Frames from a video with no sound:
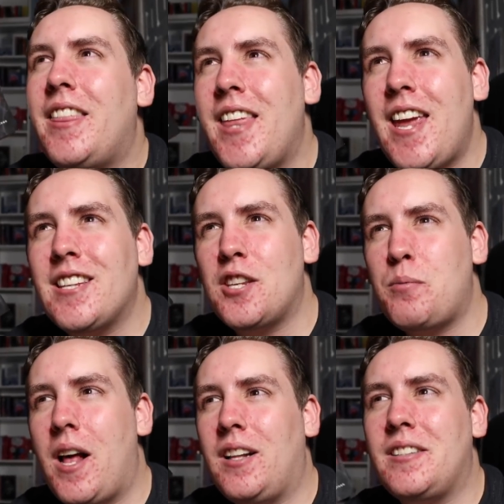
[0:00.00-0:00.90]
the thing is as
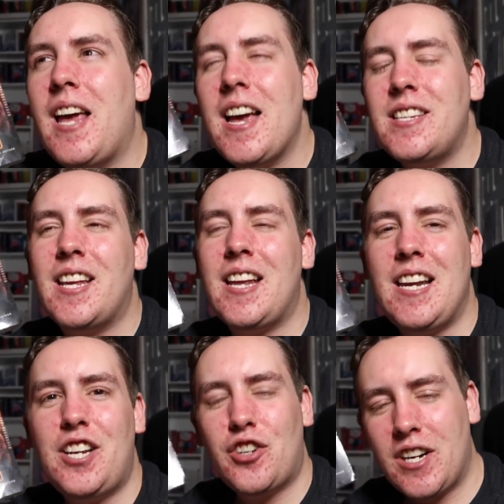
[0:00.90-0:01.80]
well, Tessa
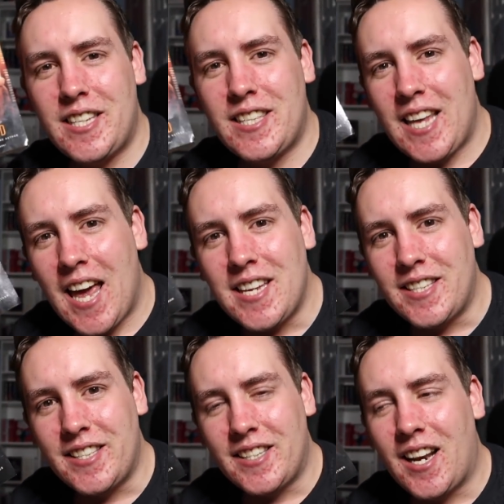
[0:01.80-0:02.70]
literally says,